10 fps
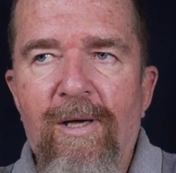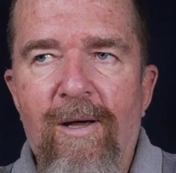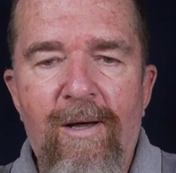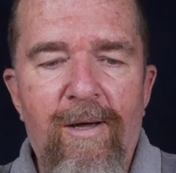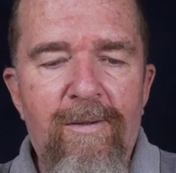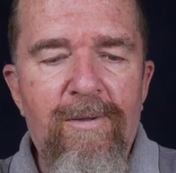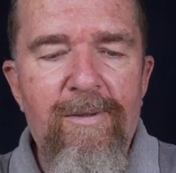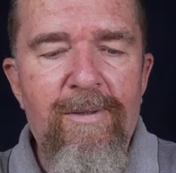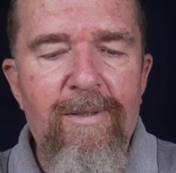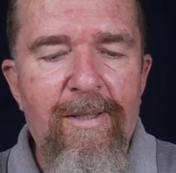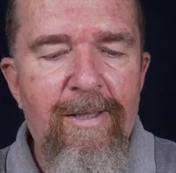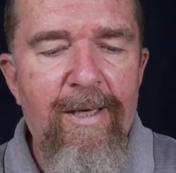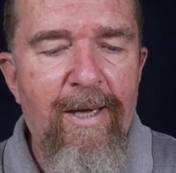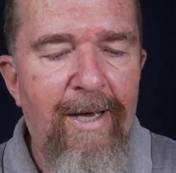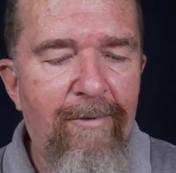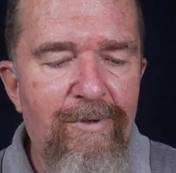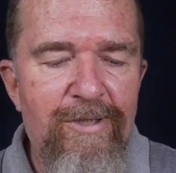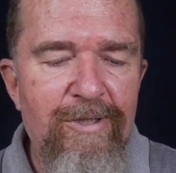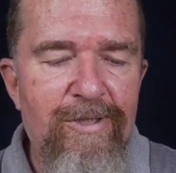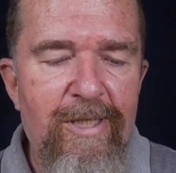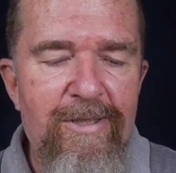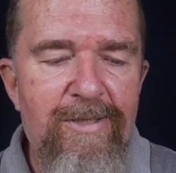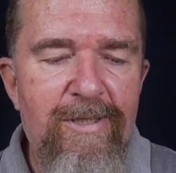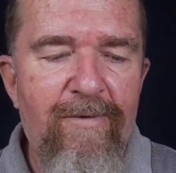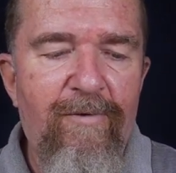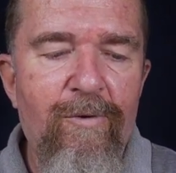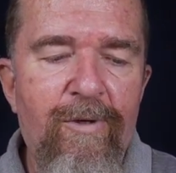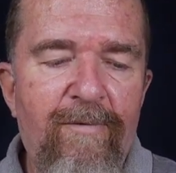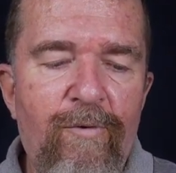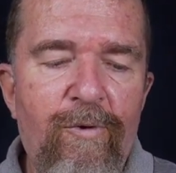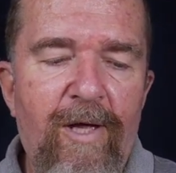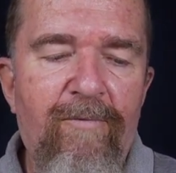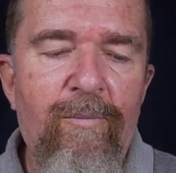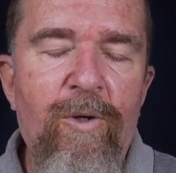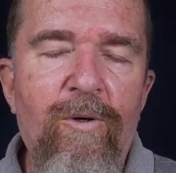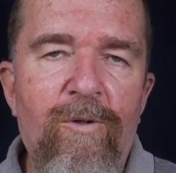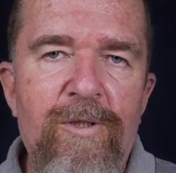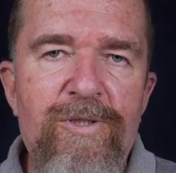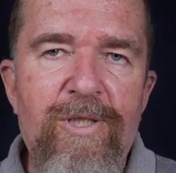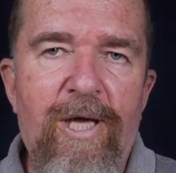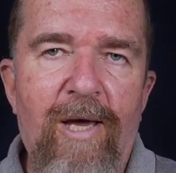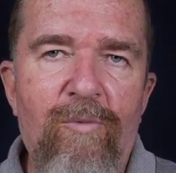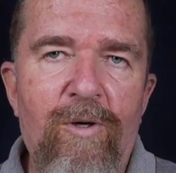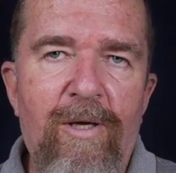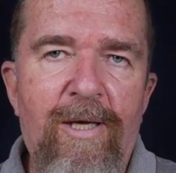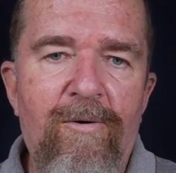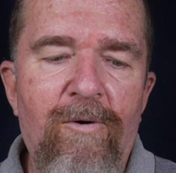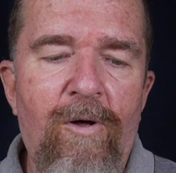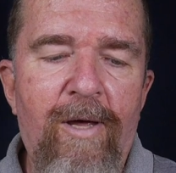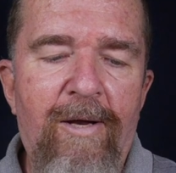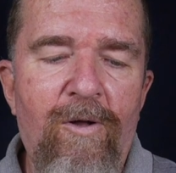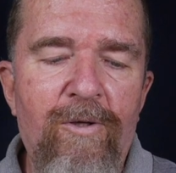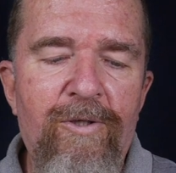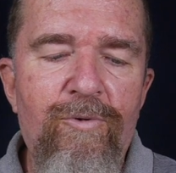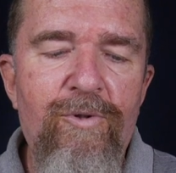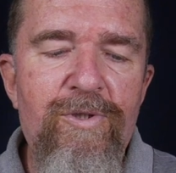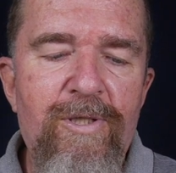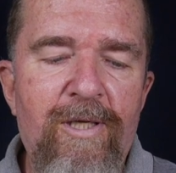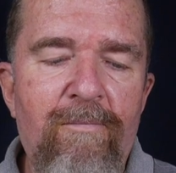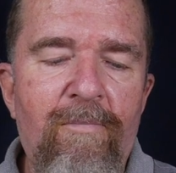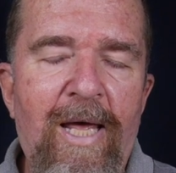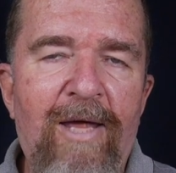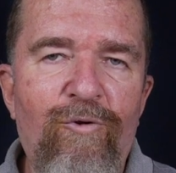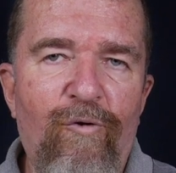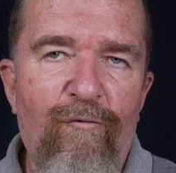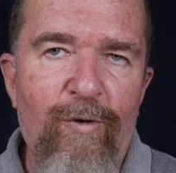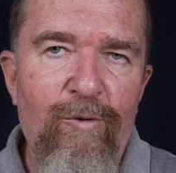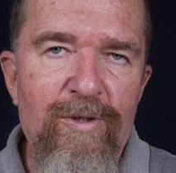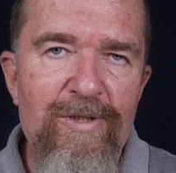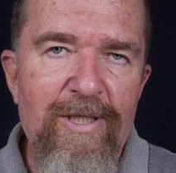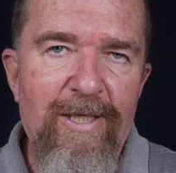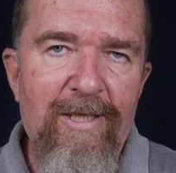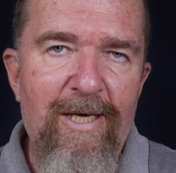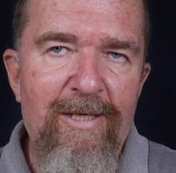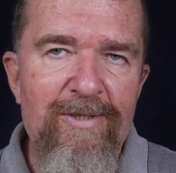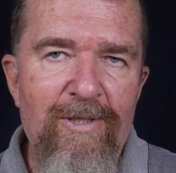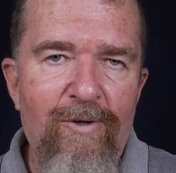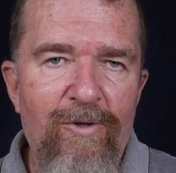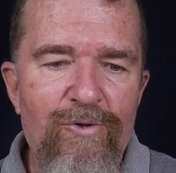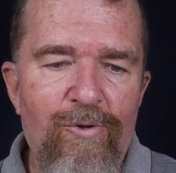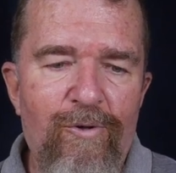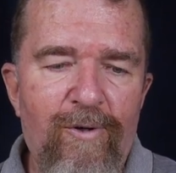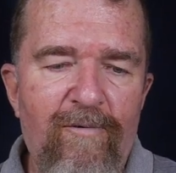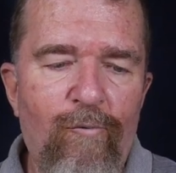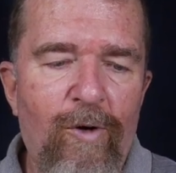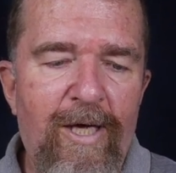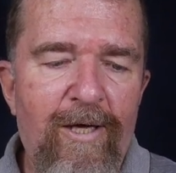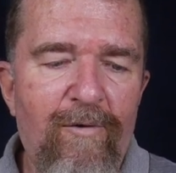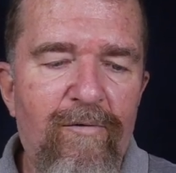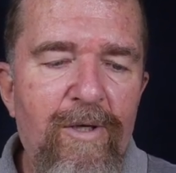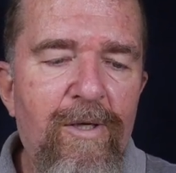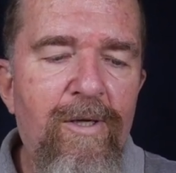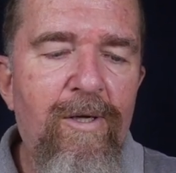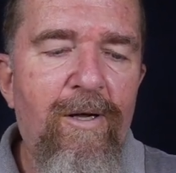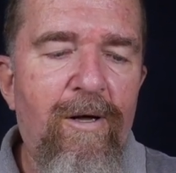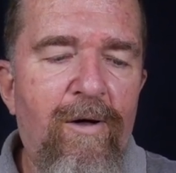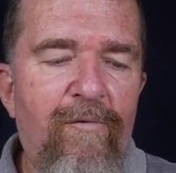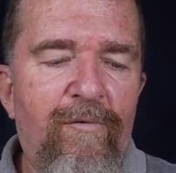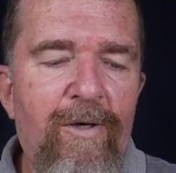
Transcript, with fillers: uh, I would suggest if you're if you have a mirrorless camera and are at all interested in manual focusing as an alternative way of of